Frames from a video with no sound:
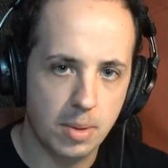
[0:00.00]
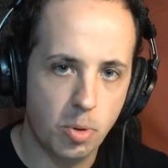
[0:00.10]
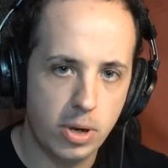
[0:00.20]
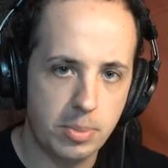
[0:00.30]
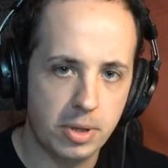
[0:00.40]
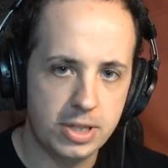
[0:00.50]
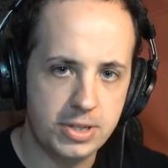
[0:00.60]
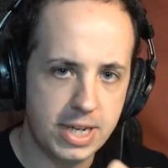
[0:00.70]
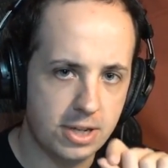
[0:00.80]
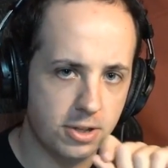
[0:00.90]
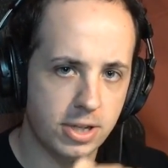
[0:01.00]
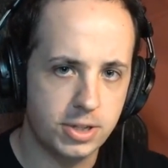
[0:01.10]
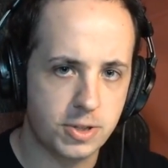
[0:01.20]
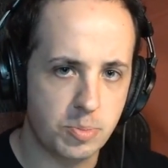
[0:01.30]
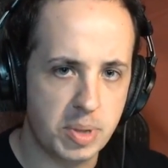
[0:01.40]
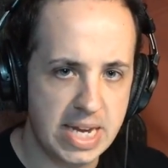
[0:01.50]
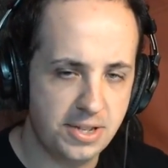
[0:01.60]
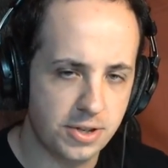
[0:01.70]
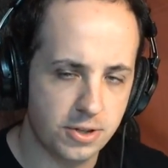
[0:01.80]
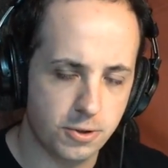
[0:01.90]
point, but let's take a look at some
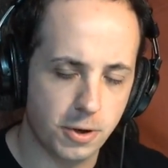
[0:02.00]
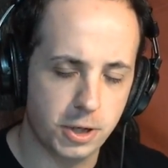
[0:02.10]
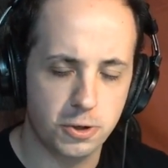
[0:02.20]
pieces so I